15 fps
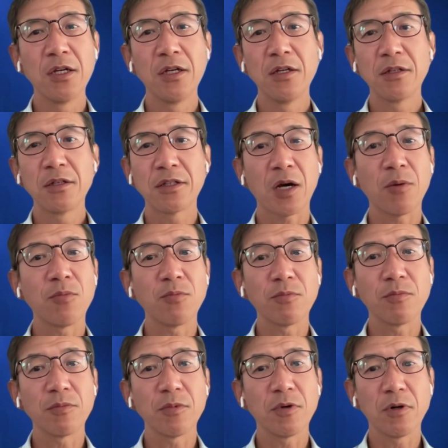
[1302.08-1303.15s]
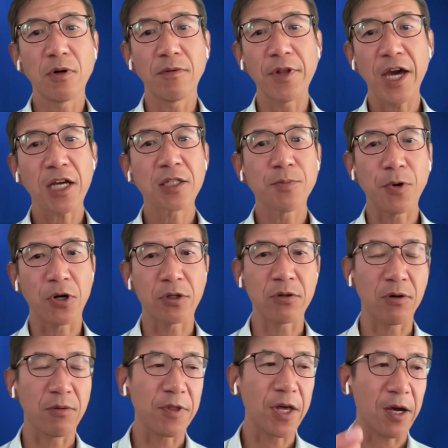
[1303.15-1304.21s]
Some of the expert
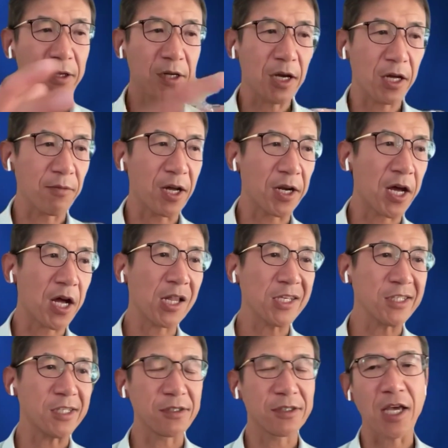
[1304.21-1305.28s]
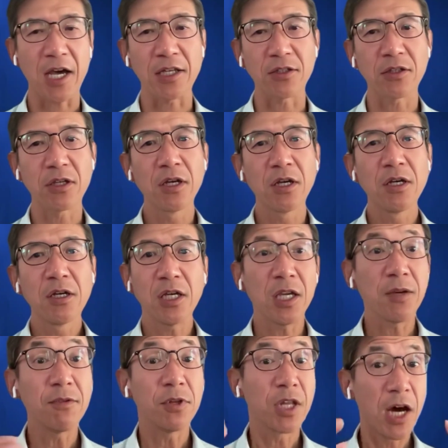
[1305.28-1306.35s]
of that kind of analysis says,
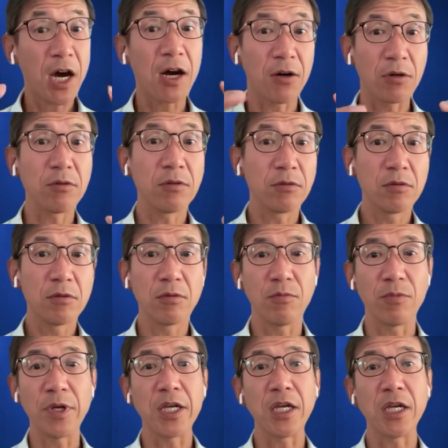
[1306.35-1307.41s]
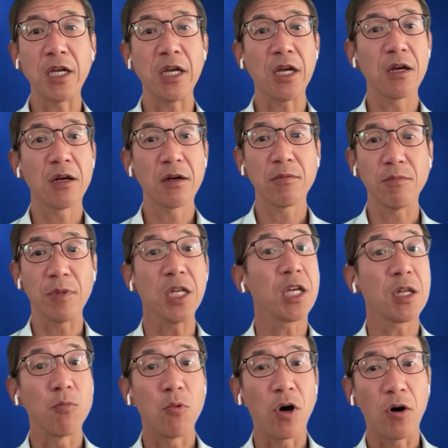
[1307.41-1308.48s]
even now, we
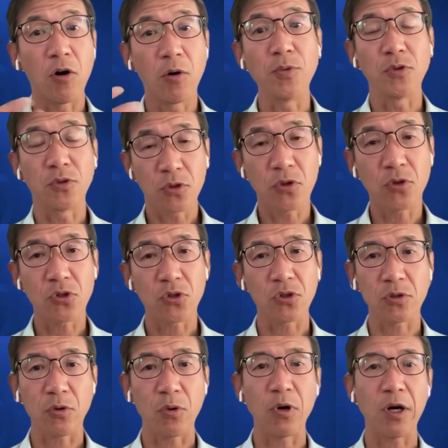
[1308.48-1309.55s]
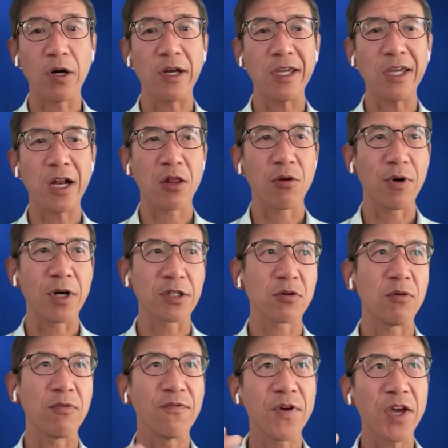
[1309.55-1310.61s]
need more open surgeons, or in other words,
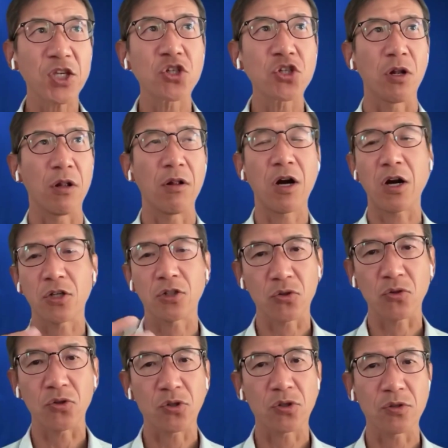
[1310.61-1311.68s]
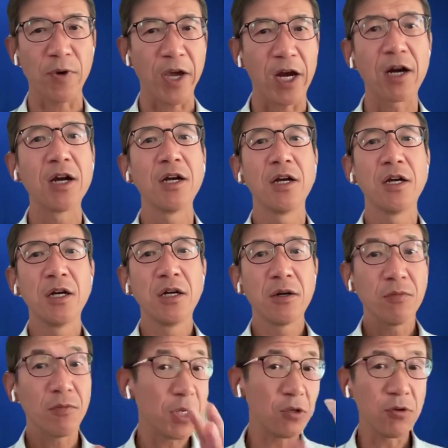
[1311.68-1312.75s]
conventional heart surgeons where
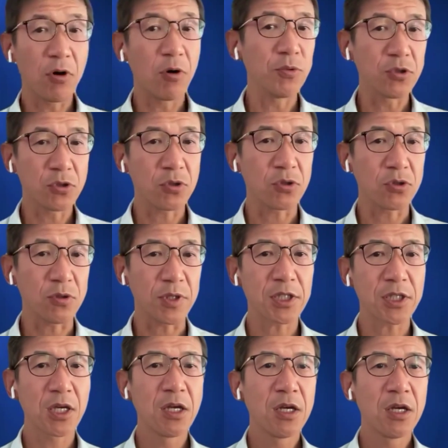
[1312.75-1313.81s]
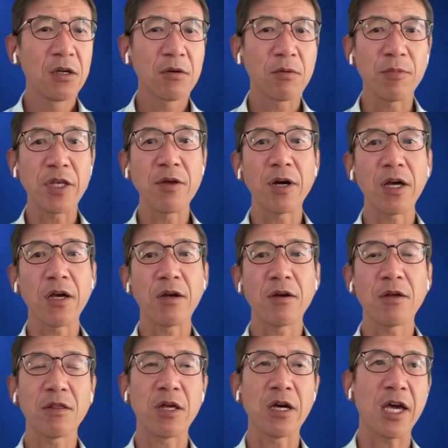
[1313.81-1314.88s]
we do open surgeries with
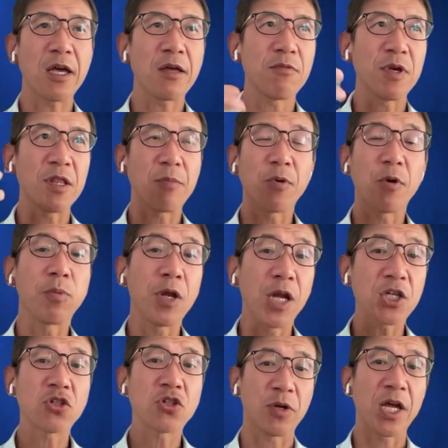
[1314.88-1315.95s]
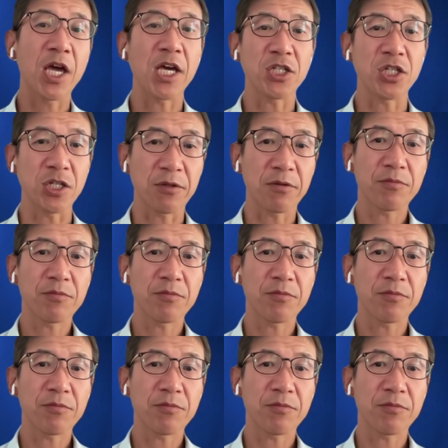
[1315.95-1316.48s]
the population aging.